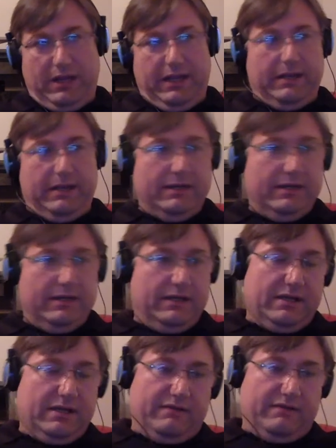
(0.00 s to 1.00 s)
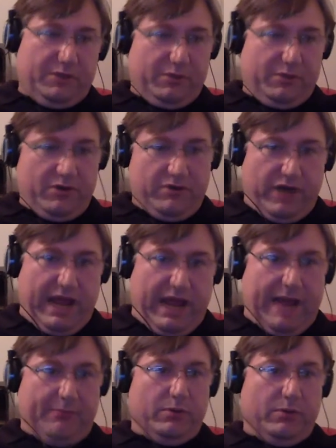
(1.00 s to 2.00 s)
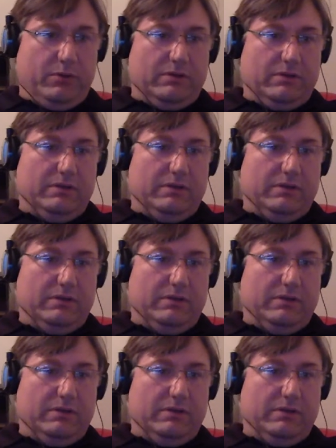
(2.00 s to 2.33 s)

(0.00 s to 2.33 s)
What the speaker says: And if I do it over on Apple,